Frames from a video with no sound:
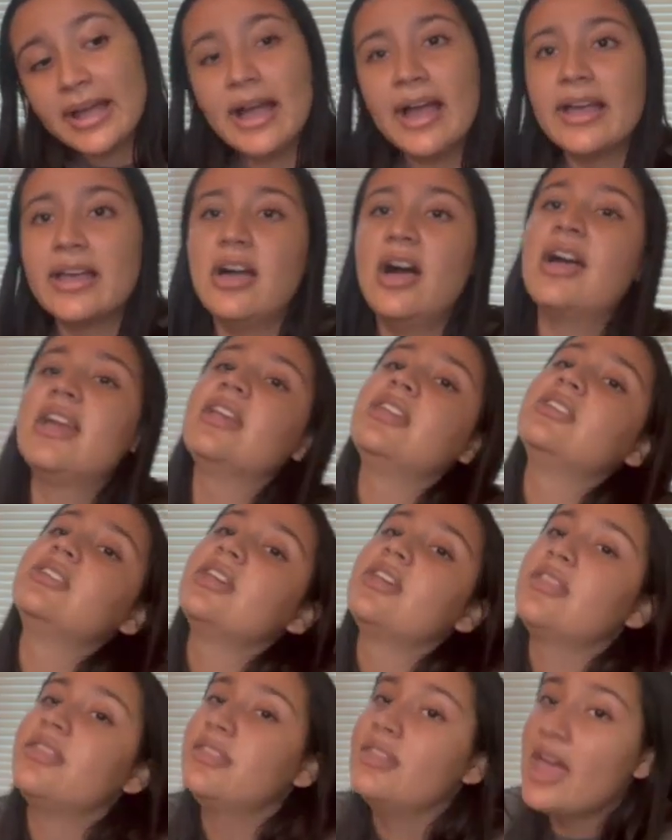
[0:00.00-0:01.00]
I got
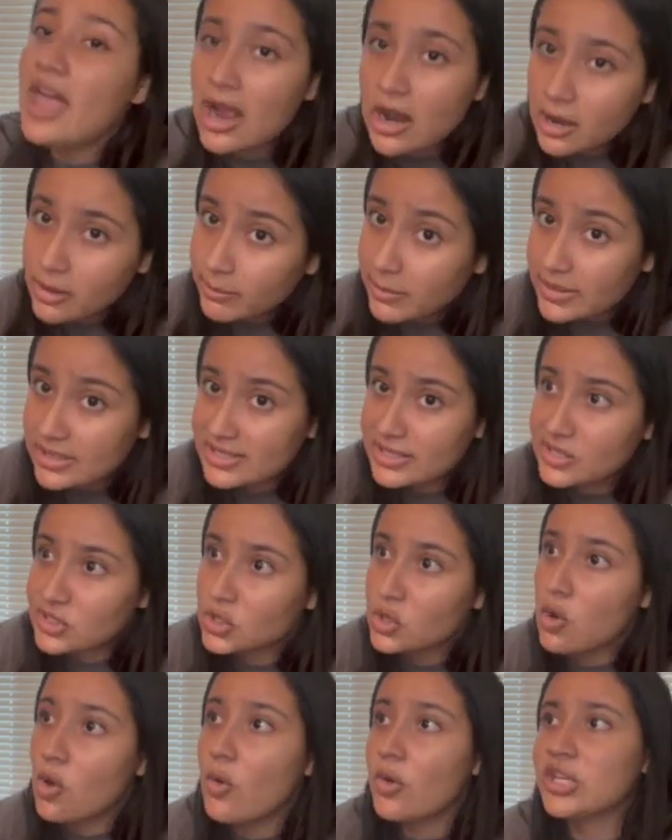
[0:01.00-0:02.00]
into their business
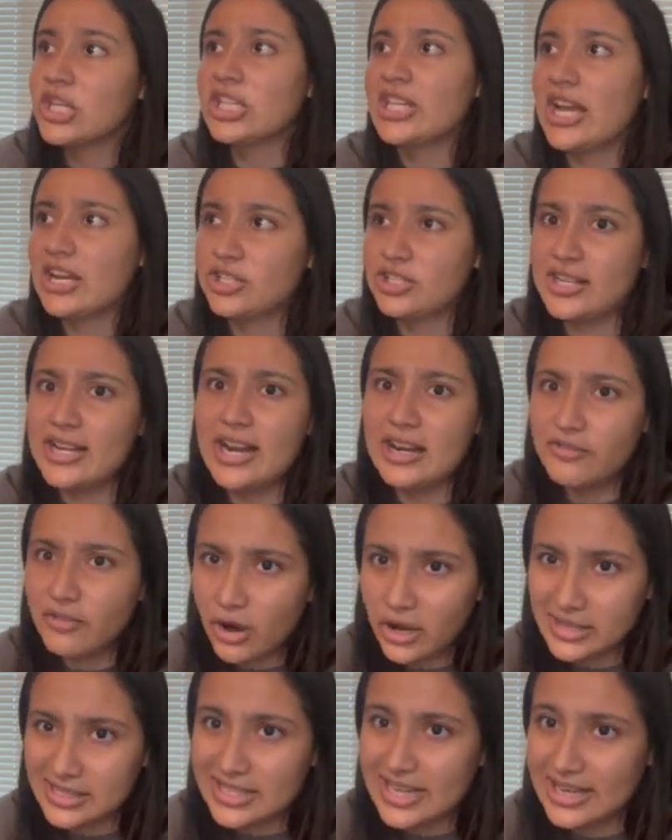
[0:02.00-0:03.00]
school, which is actually kind of
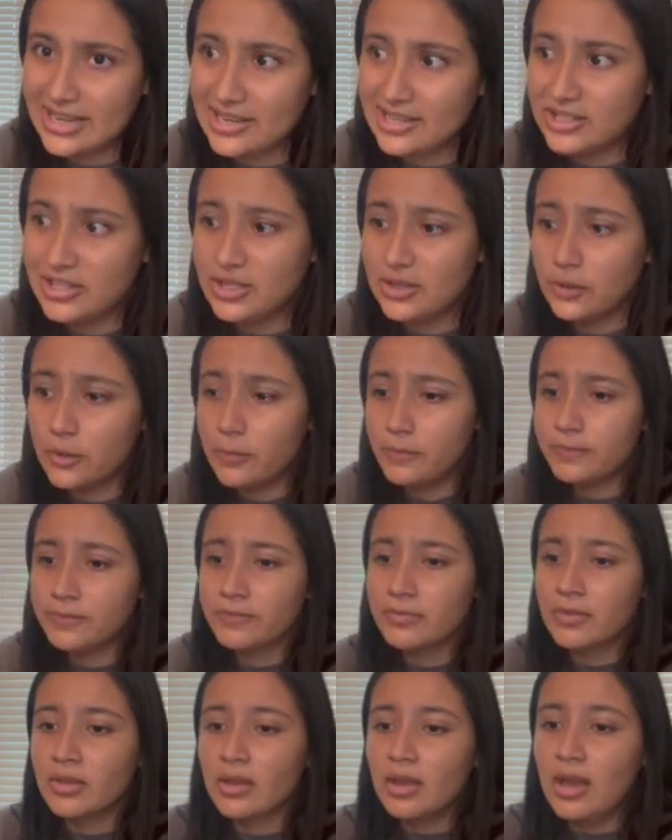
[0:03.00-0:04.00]
hard to get into.
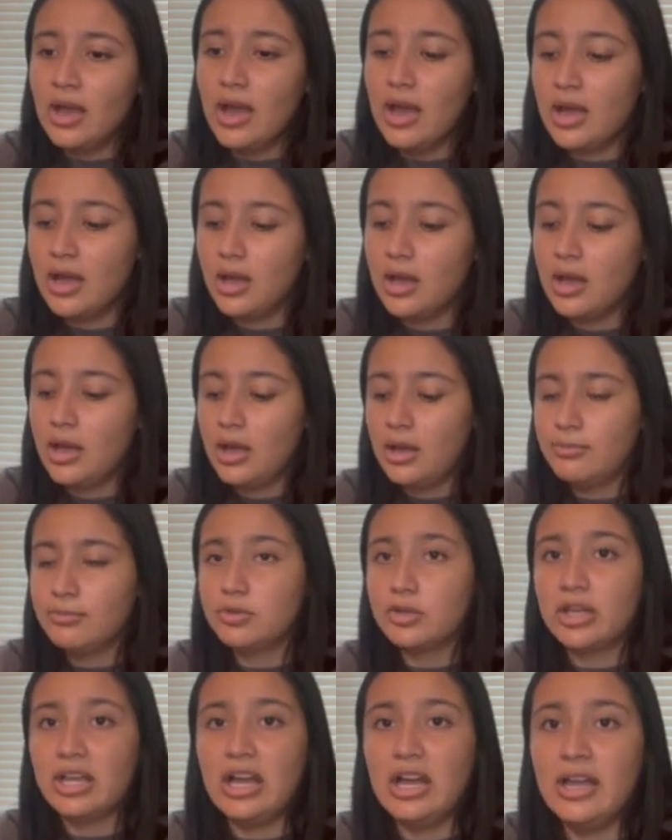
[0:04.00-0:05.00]

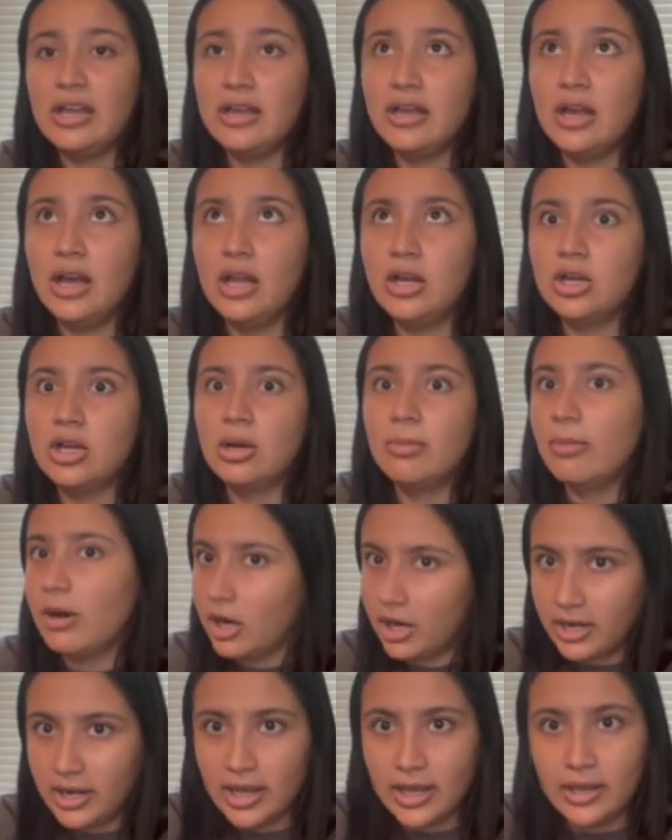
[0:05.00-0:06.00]
So I got under
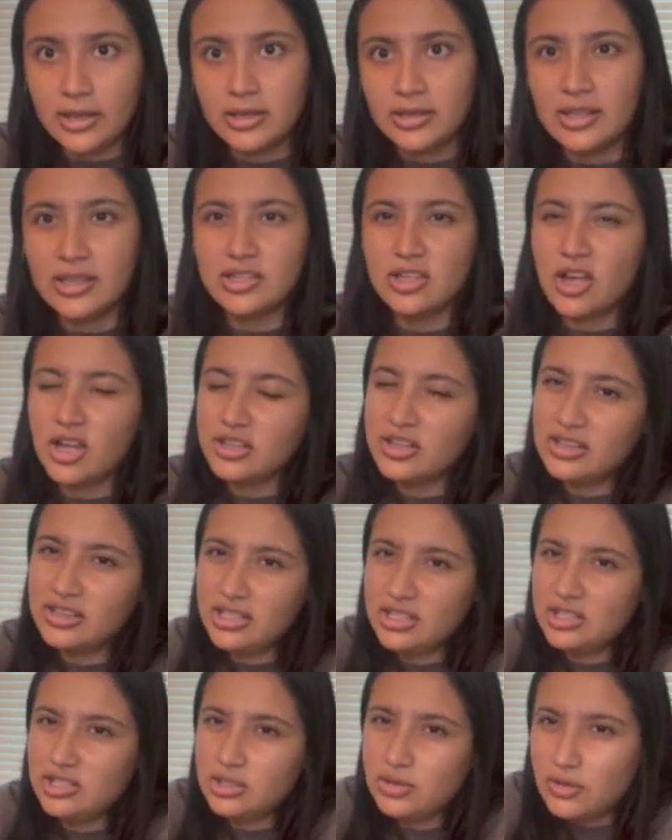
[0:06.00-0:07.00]
marketing. It's called the
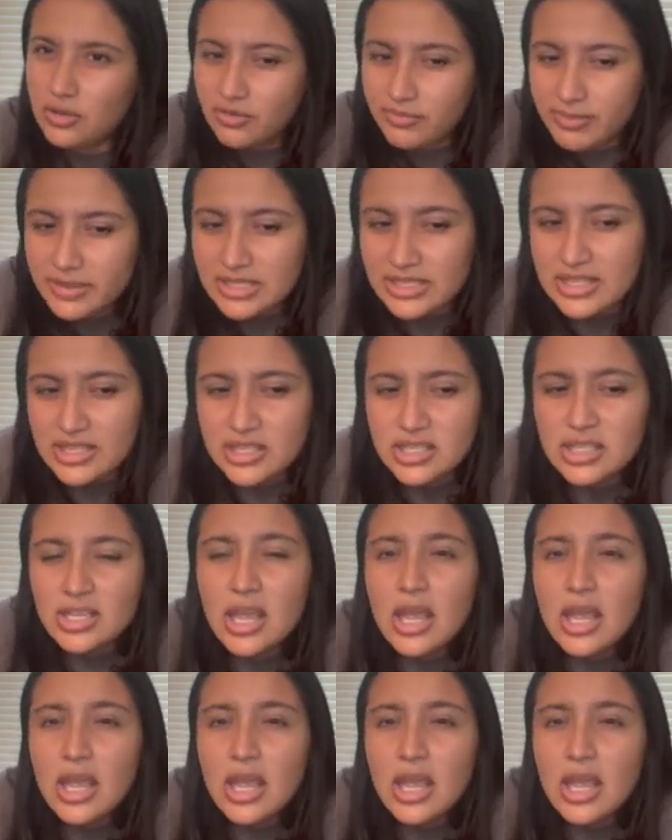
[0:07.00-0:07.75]
Leeds School of Business.